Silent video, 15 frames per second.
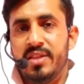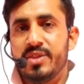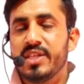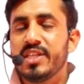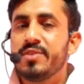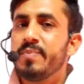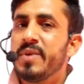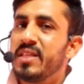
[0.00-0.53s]

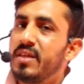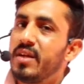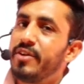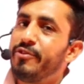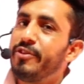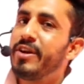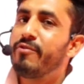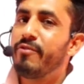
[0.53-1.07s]
This
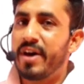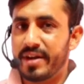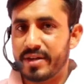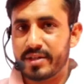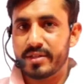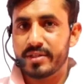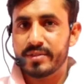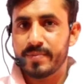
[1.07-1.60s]
method will
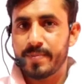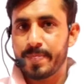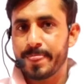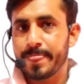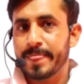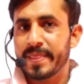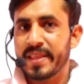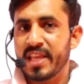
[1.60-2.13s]
work
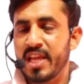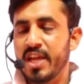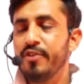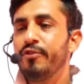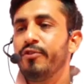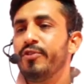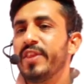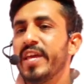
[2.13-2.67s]

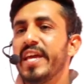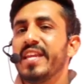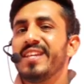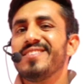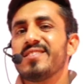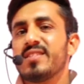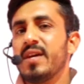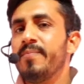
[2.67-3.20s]
if there
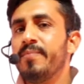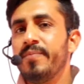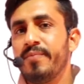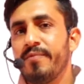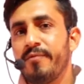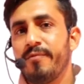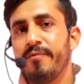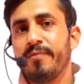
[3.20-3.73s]
is some
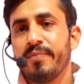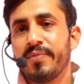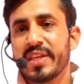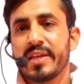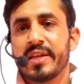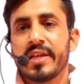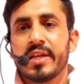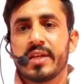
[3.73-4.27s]

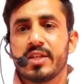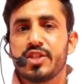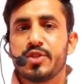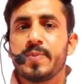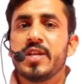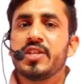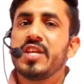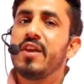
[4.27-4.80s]

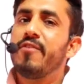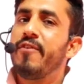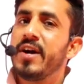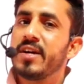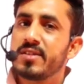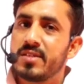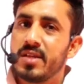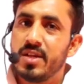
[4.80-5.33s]
special
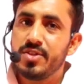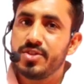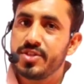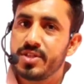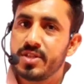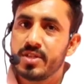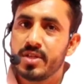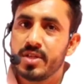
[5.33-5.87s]

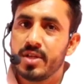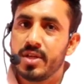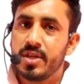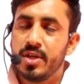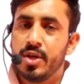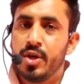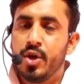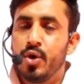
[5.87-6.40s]
functions
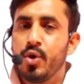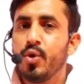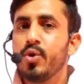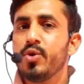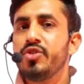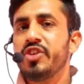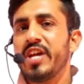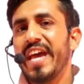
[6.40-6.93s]

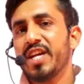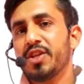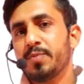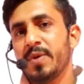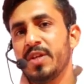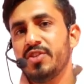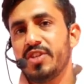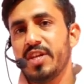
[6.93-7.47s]
whose
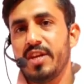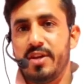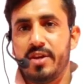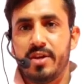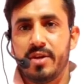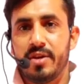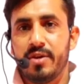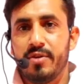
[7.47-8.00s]
expansion
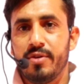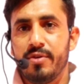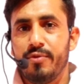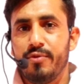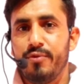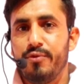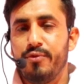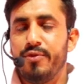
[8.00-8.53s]

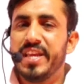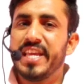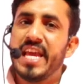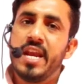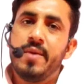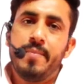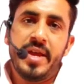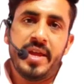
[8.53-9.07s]
we
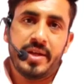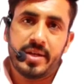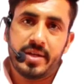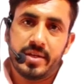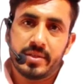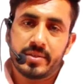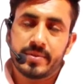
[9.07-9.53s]
can make.